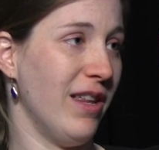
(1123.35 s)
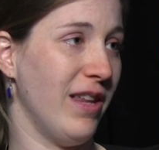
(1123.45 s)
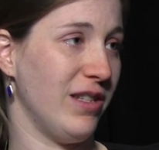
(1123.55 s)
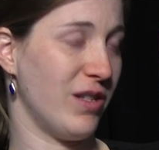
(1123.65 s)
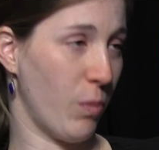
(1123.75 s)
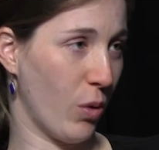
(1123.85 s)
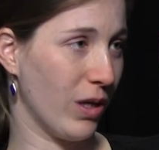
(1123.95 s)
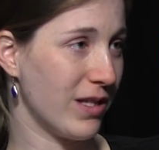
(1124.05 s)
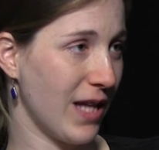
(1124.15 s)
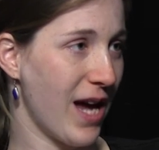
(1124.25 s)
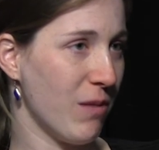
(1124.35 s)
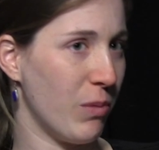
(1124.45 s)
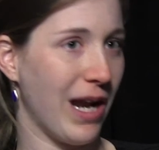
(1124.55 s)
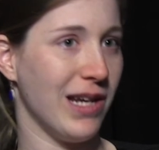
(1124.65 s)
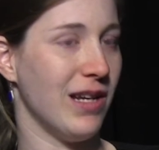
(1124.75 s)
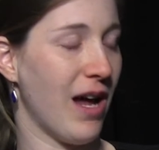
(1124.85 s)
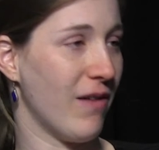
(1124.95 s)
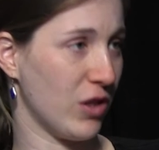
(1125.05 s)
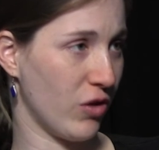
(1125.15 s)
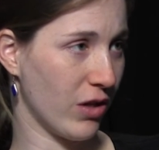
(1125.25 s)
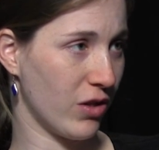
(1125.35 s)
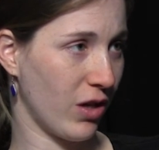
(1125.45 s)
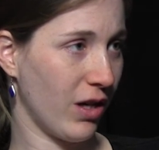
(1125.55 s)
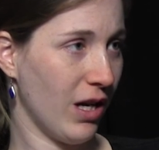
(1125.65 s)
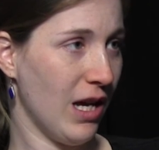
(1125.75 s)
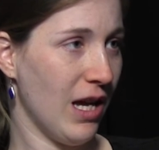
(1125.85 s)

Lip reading: that supports that, but I didn't have a structure.